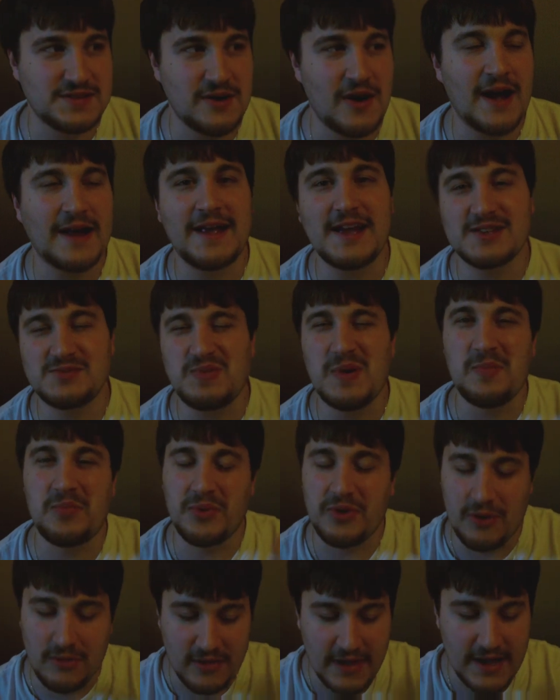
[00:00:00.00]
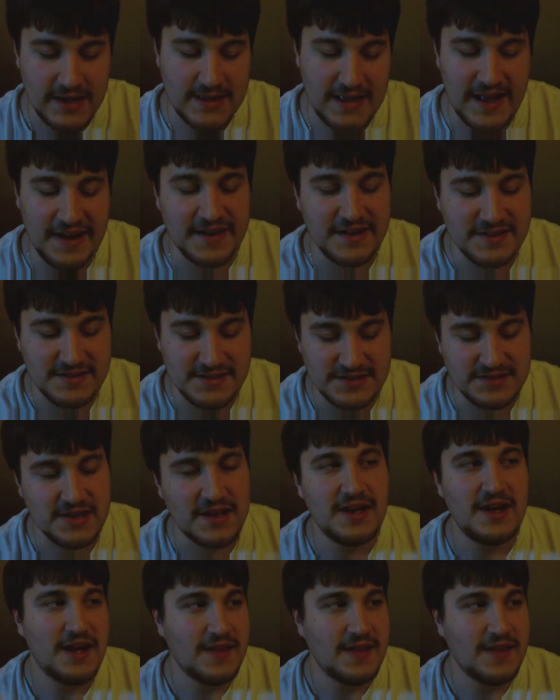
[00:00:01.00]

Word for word: So I guess people don't like that because